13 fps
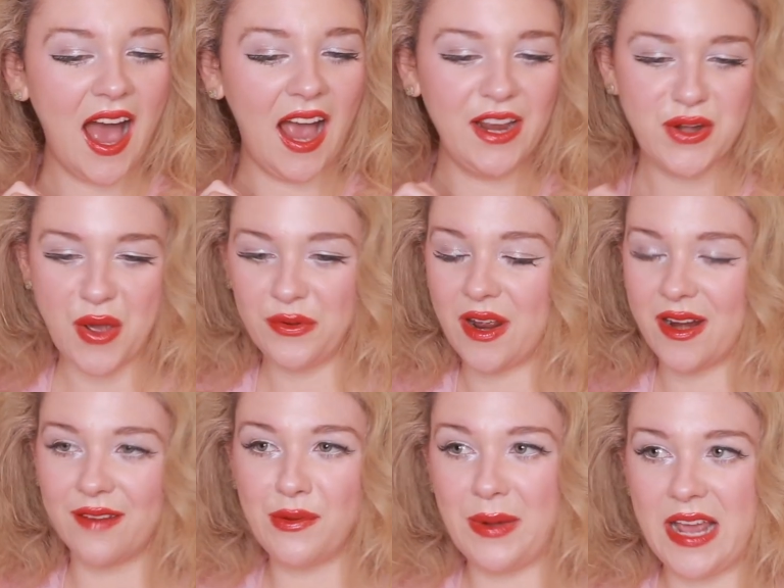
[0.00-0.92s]
I know not
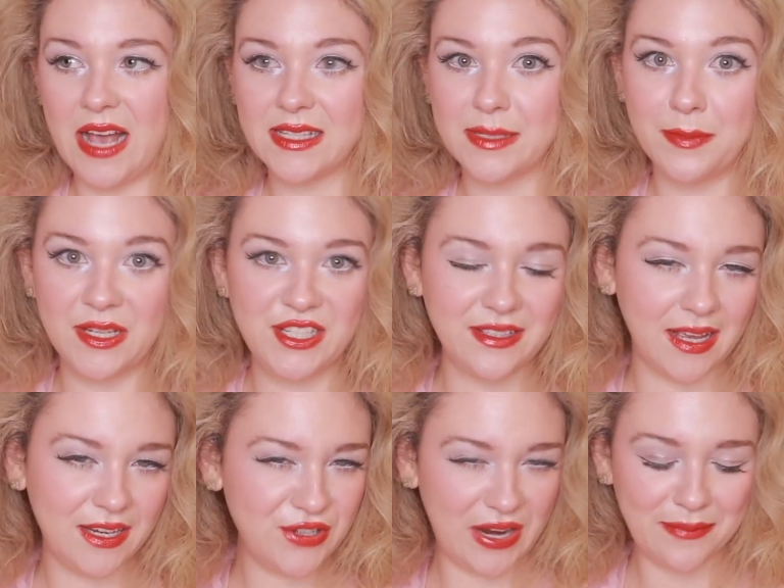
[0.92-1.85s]
everybody has a budget
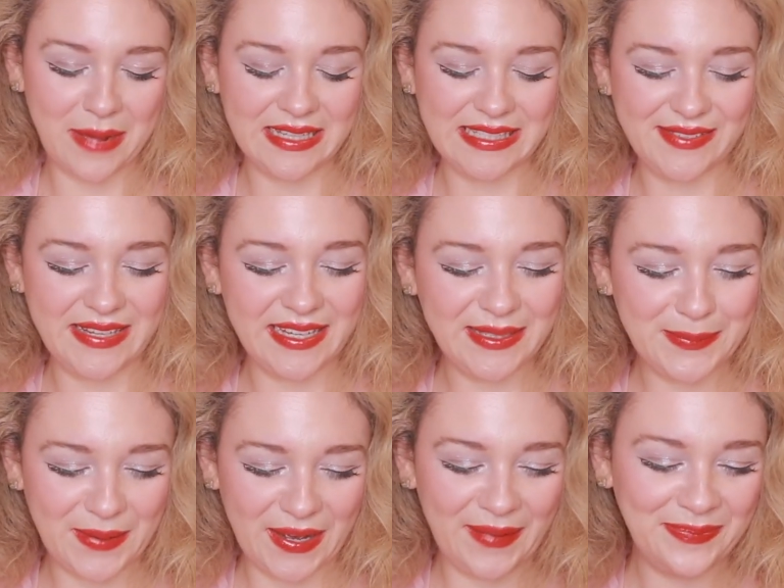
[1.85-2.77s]
like Jayne Mansfield,
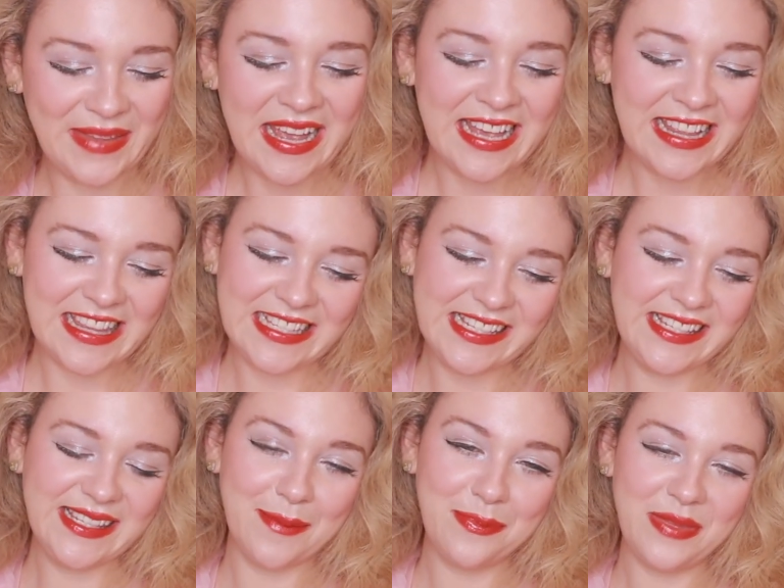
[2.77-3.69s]
but this
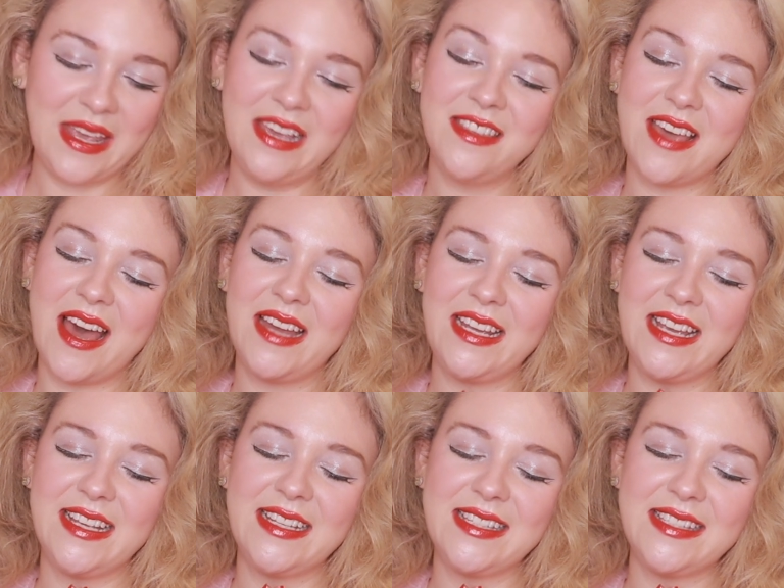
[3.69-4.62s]
is something that
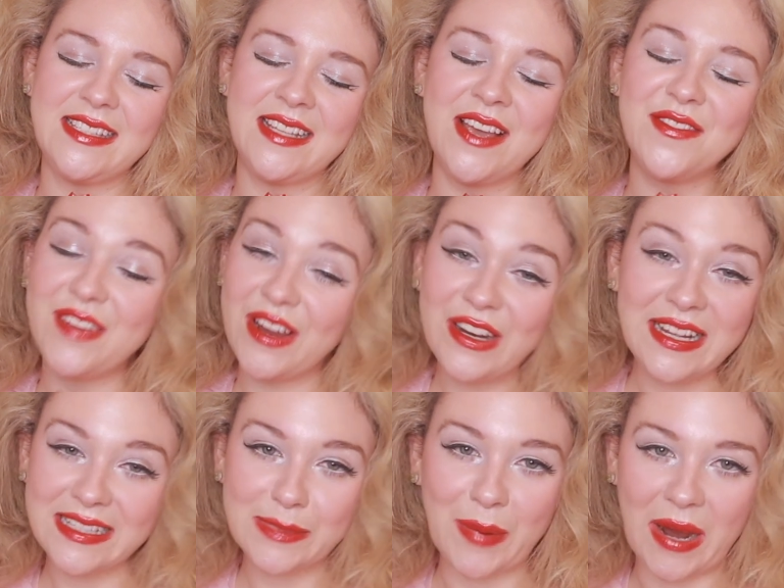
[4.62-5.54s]
is very
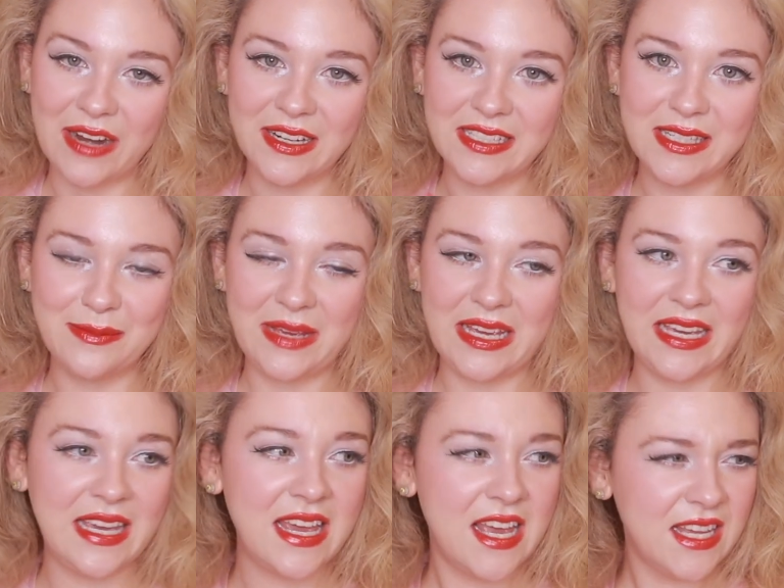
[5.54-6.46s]
inspiring to
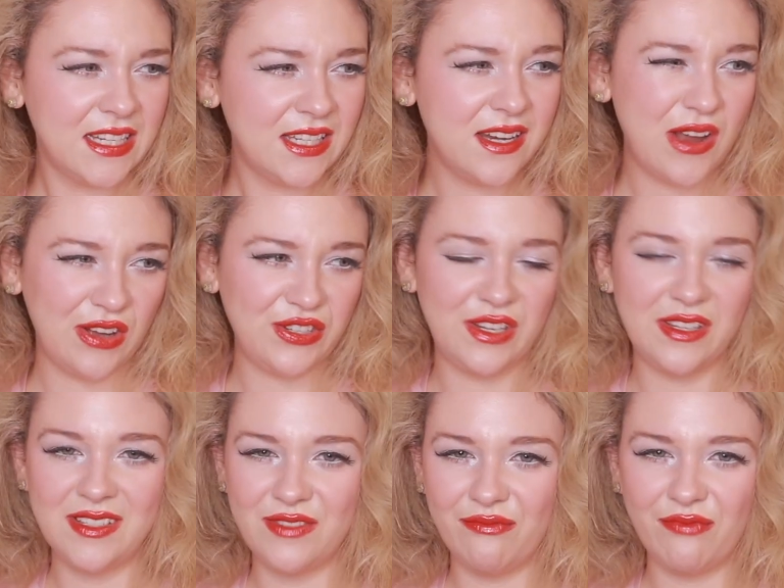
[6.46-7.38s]
me, to not
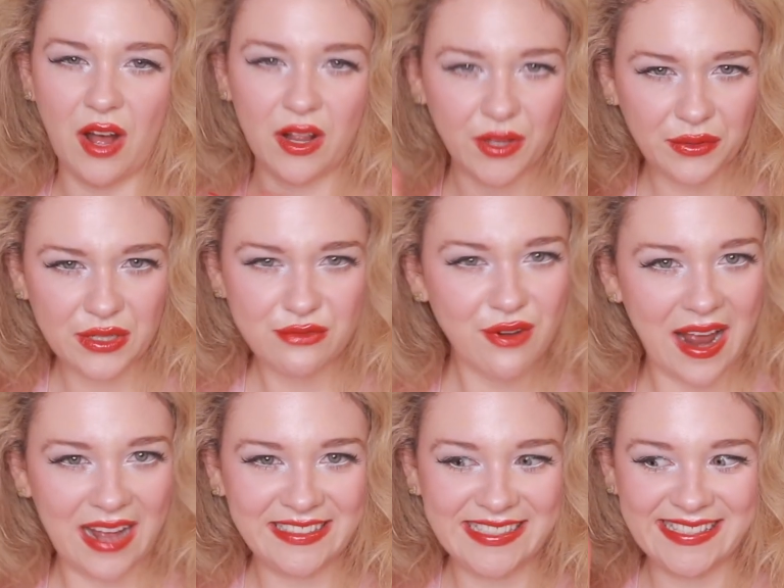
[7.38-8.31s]
just follow the
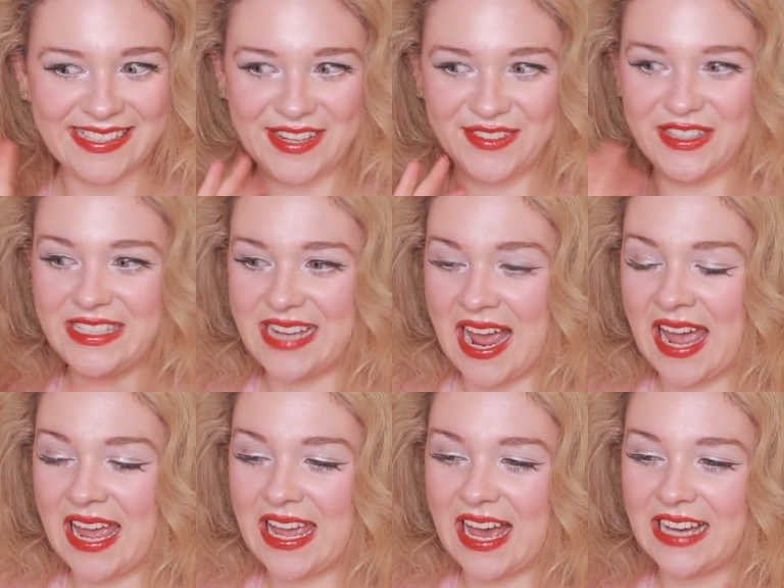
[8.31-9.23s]
trends of the
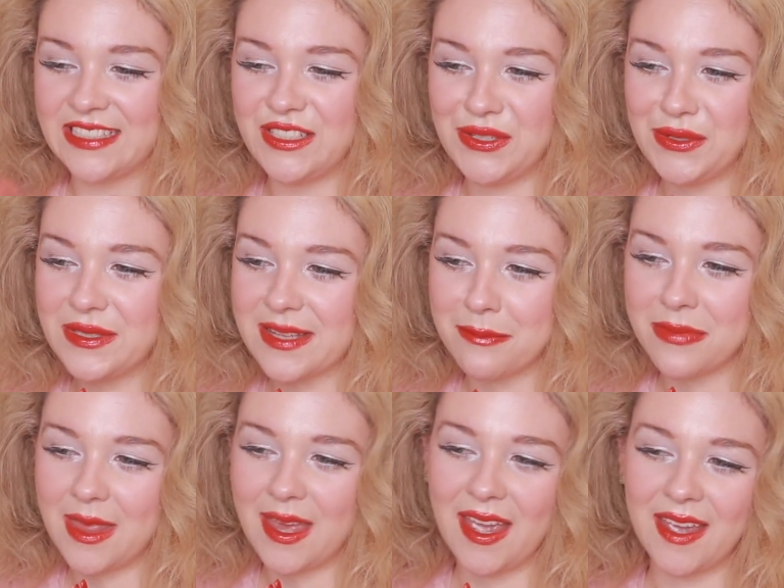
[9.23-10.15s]
day and do
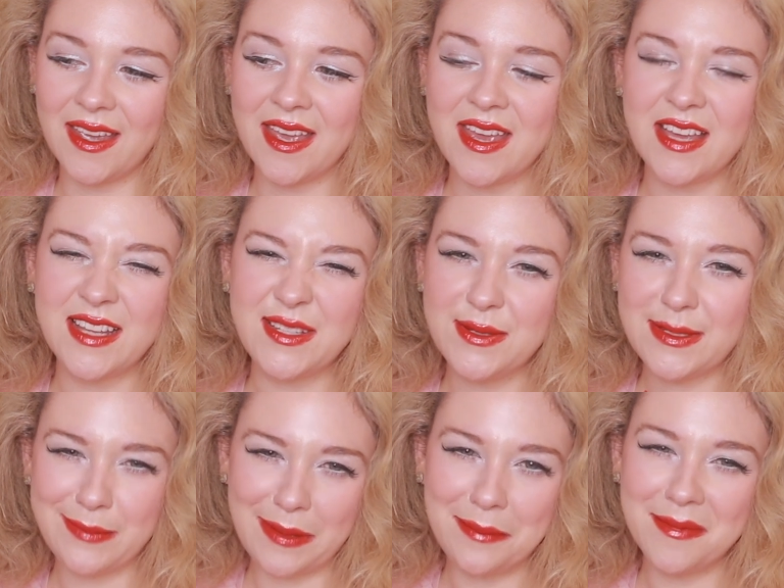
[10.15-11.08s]
something a
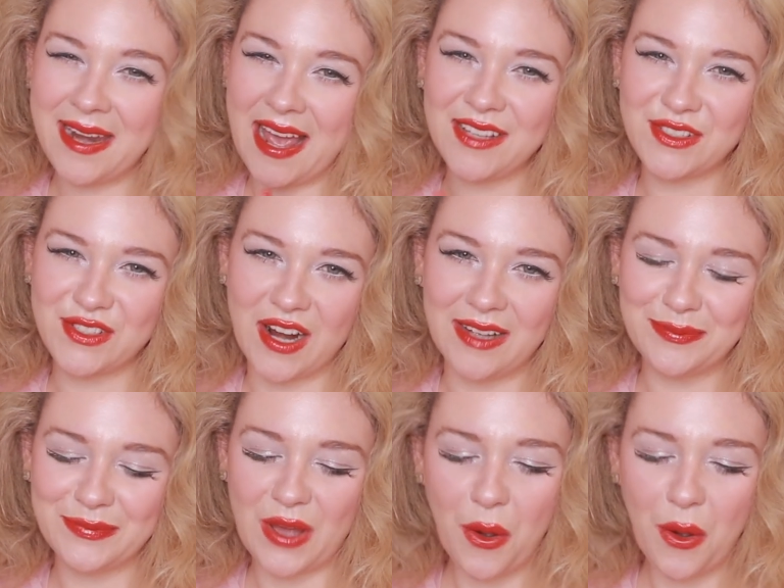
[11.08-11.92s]
bit extra.